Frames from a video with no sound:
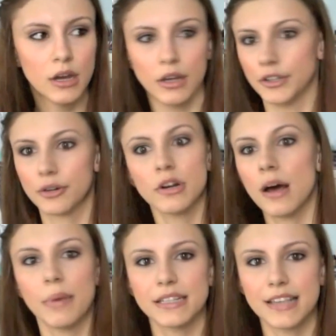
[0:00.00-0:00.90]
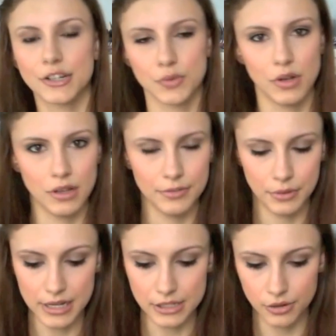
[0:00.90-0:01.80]
you're not bisexual. If
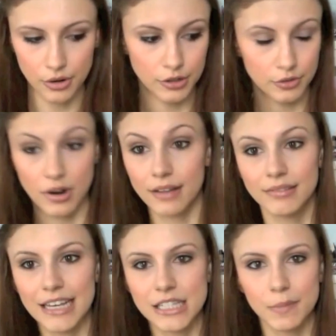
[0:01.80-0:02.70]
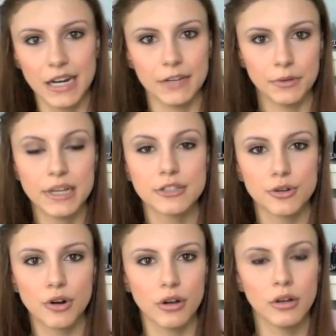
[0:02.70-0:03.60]
you kiss a girl, you're not lesbian. If you kiss a
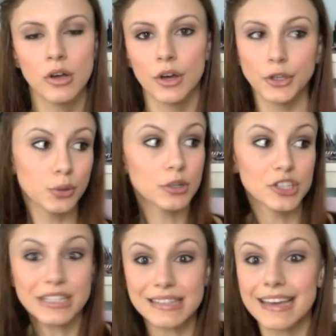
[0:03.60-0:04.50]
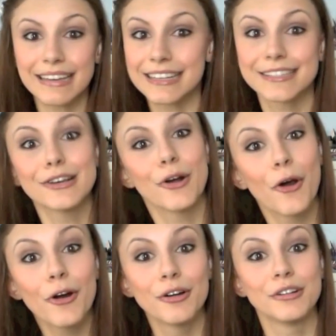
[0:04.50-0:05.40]
girl, you could just like kissing
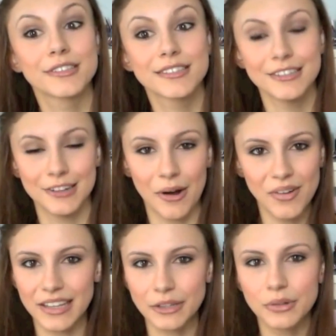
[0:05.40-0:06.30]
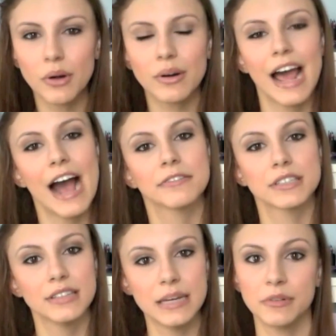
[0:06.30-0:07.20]
girls, you know? Like, you don't have
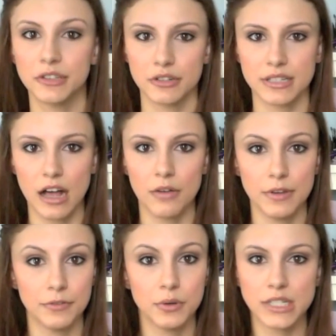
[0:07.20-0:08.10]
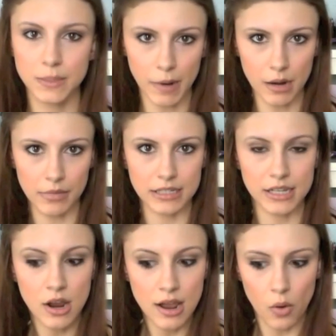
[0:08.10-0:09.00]
to label yourself if you
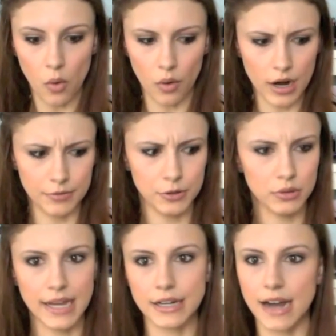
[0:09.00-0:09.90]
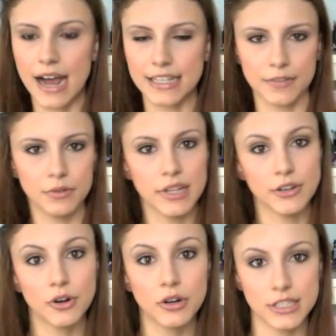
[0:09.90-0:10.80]
experiment, or if you like guys, if you like
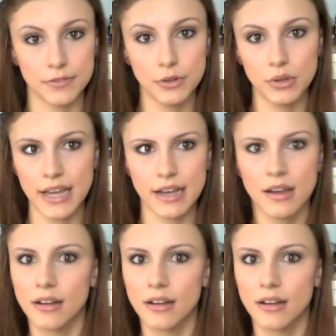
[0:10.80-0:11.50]
girls, if you like